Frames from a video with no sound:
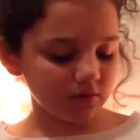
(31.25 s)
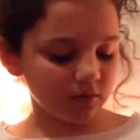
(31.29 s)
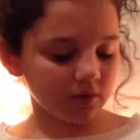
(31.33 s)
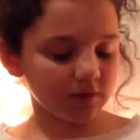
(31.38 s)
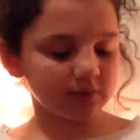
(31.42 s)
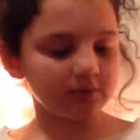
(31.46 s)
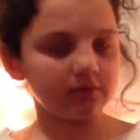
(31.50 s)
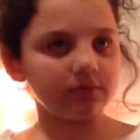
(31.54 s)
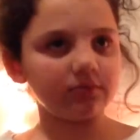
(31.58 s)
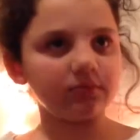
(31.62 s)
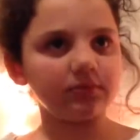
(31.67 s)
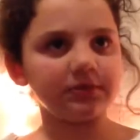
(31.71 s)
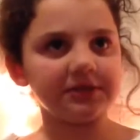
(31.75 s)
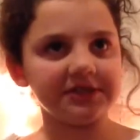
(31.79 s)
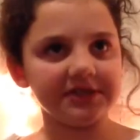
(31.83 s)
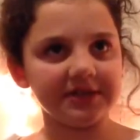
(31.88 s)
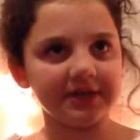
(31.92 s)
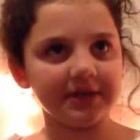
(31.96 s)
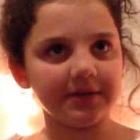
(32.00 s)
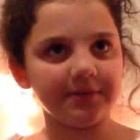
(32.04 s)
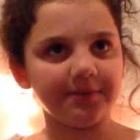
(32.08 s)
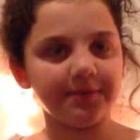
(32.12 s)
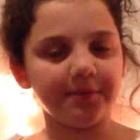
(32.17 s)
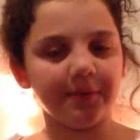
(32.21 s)
well
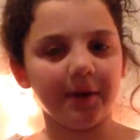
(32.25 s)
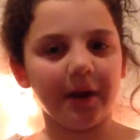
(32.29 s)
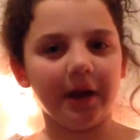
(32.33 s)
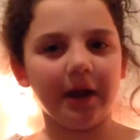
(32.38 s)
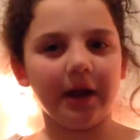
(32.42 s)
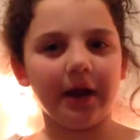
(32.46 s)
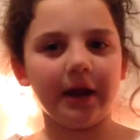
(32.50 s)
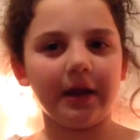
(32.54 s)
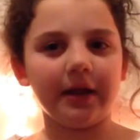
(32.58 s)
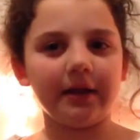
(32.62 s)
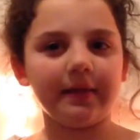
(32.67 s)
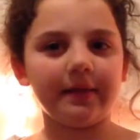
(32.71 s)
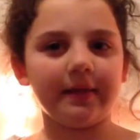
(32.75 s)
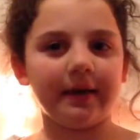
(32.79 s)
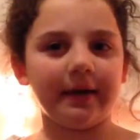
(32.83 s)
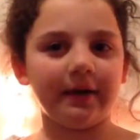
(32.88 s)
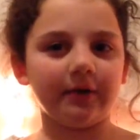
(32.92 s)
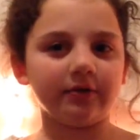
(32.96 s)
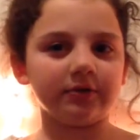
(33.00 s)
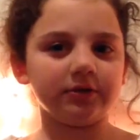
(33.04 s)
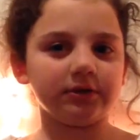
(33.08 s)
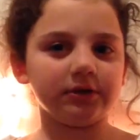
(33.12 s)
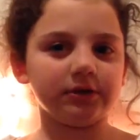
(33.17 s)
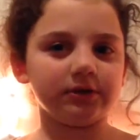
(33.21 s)
did, but I
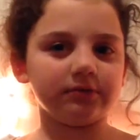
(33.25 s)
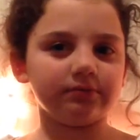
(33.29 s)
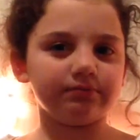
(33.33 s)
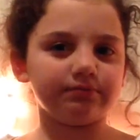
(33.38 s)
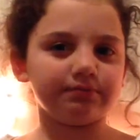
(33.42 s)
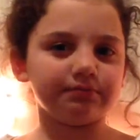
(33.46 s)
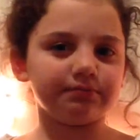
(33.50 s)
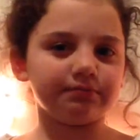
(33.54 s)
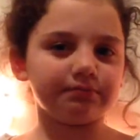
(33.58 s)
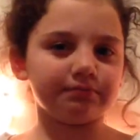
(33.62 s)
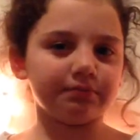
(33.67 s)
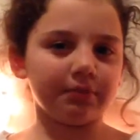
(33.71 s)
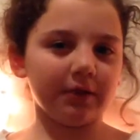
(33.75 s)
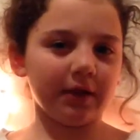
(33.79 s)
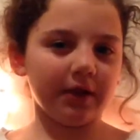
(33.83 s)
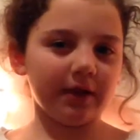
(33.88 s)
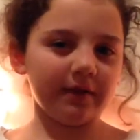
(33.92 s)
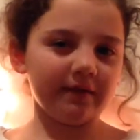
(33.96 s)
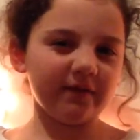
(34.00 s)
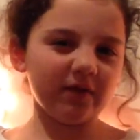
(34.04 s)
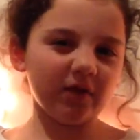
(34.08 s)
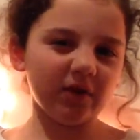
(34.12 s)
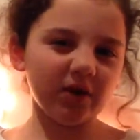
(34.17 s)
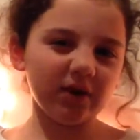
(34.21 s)
was
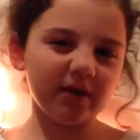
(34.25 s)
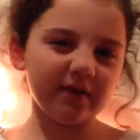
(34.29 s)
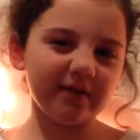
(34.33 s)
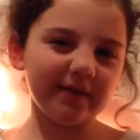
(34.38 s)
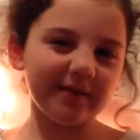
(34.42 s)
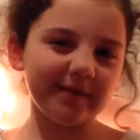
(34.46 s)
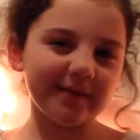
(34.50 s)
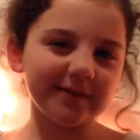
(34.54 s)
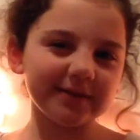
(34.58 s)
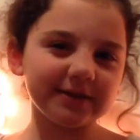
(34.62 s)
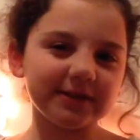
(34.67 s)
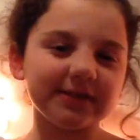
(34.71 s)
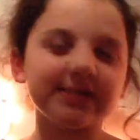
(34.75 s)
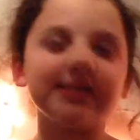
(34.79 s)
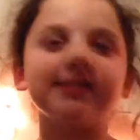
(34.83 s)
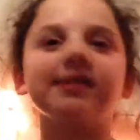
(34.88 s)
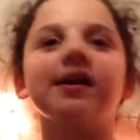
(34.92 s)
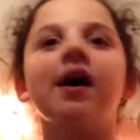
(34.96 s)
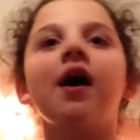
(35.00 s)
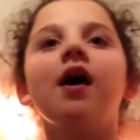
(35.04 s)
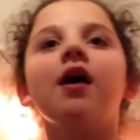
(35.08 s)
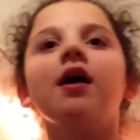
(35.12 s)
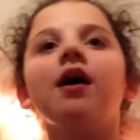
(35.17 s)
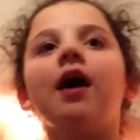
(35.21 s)
blindfolded. If that makes sense,
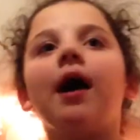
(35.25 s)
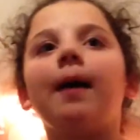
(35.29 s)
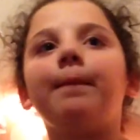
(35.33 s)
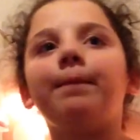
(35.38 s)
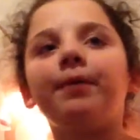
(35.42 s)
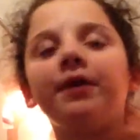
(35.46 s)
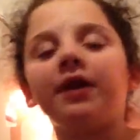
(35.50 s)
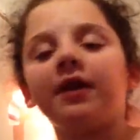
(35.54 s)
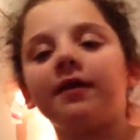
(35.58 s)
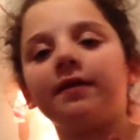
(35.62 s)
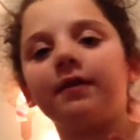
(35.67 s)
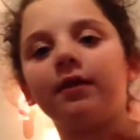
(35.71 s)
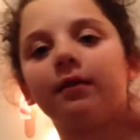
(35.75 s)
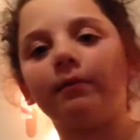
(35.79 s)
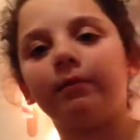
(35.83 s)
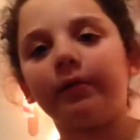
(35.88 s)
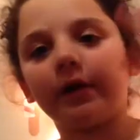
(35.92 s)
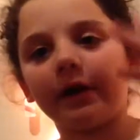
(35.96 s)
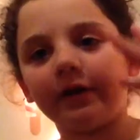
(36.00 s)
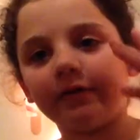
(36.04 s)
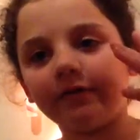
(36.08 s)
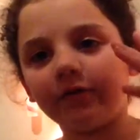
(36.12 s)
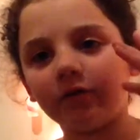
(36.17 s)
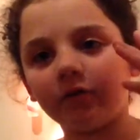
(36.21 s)
I put it in there
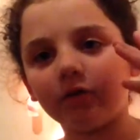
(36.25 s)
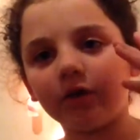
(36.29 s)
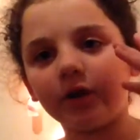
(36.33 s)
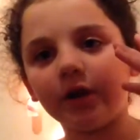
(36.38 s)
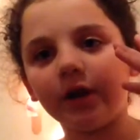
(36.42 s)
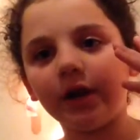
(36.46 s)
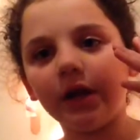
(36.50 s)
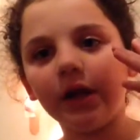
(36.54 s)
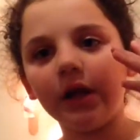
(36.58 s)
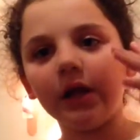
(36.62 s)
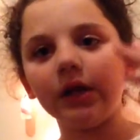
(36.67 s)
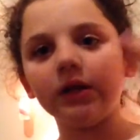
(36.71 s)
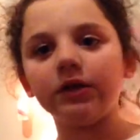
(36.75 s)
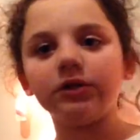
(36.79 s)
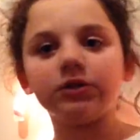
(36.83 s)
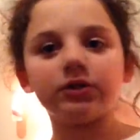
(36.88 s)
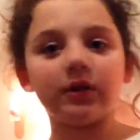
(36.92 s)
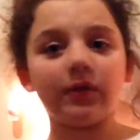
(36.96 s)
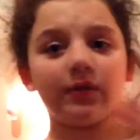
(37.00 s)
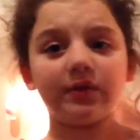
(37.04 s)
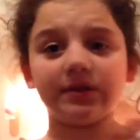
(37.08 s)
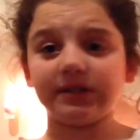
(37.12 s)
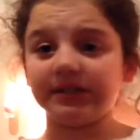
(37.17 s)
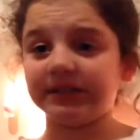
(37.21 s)
blindfolded so
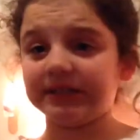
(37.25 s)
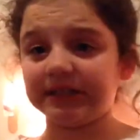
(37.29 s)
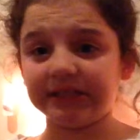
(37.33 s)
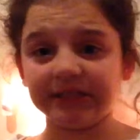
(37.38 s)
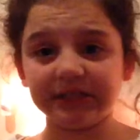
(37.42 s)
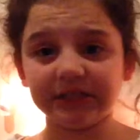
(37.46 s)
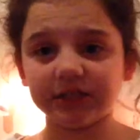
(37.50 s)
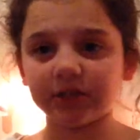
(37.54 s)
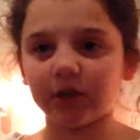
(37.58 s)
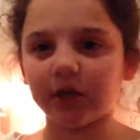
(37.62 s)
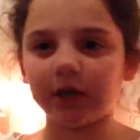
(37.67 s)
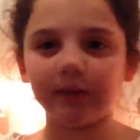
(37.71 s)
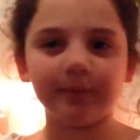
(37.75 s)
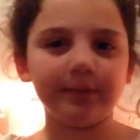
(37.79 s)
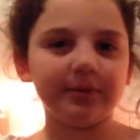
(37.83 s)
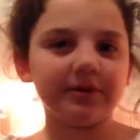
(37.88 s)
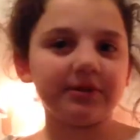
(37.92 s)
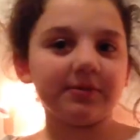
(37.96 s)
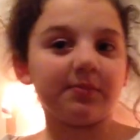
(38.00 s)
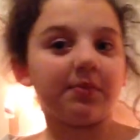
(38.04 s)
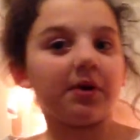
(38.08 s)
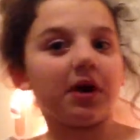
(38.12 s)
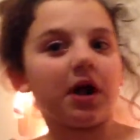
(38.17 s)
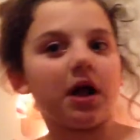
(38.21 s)
I wouldn't see, so I could be
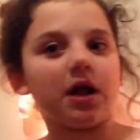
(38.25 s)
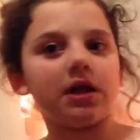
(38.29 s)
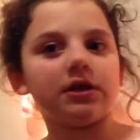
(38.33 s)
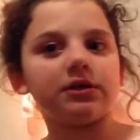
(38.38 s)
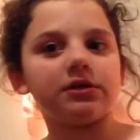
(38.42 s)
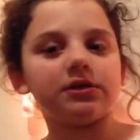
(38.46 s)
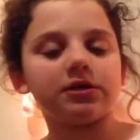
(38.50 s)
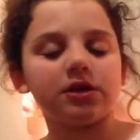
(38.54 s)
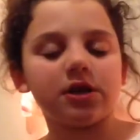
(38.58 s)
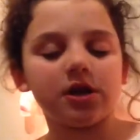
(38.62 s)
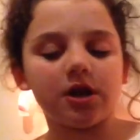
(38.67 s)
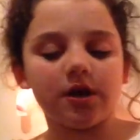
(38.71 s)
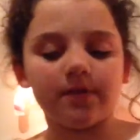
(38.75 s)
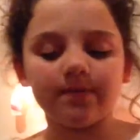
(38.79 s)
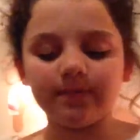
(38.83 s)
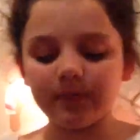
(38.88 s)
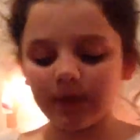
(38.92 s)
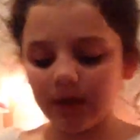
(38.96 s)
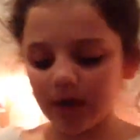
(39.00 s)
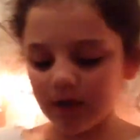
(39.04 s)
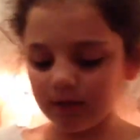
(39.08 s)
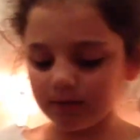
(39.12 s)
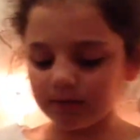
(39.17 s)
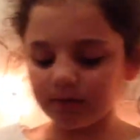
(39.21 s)
surprised. I mean, I'm
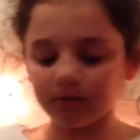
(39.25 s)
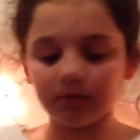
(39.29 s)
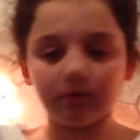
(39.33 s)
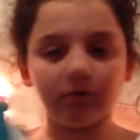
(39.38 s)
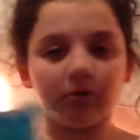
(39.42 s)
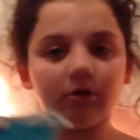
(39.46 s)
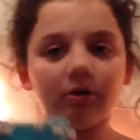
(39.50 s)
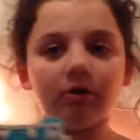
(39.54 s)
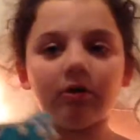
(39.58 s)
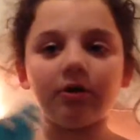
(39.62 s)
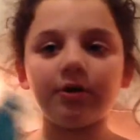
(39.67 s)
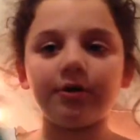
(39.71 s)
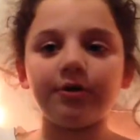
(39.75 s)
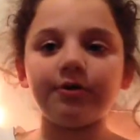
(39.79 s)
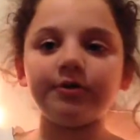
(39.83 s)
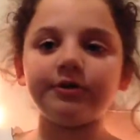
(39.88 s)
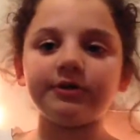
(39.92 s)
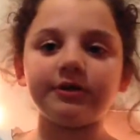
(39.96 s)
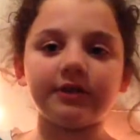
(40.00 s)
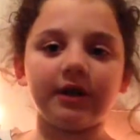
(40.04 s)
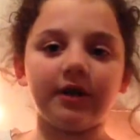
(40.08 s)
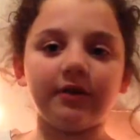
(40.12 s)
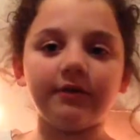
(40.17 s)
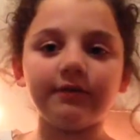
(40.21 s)
you know, all new
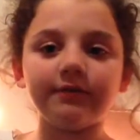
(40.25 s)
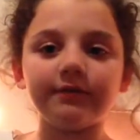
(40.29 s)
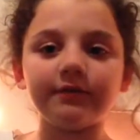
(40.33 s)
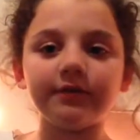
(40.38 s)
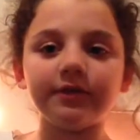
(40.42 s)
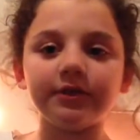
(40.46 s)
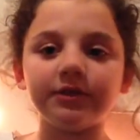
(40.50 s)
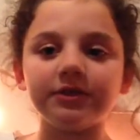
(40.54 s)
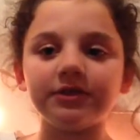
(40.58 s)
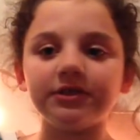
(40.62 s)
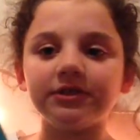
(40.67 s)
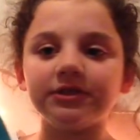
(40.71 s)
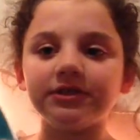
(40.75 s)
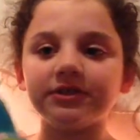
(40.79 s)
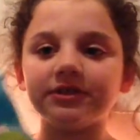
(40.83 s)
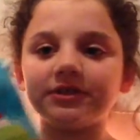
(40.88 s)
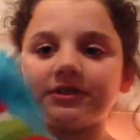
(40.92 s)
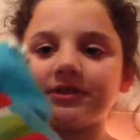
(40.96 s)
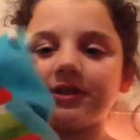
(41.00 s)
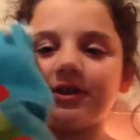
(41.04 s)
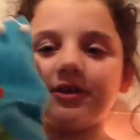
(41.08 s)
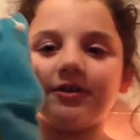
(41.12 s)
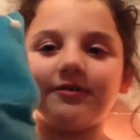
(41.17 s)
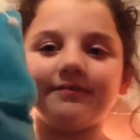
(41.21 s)
stuff,
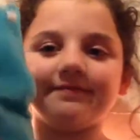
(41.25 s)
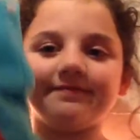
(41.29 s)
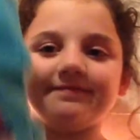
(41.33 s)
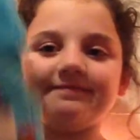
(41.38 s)
so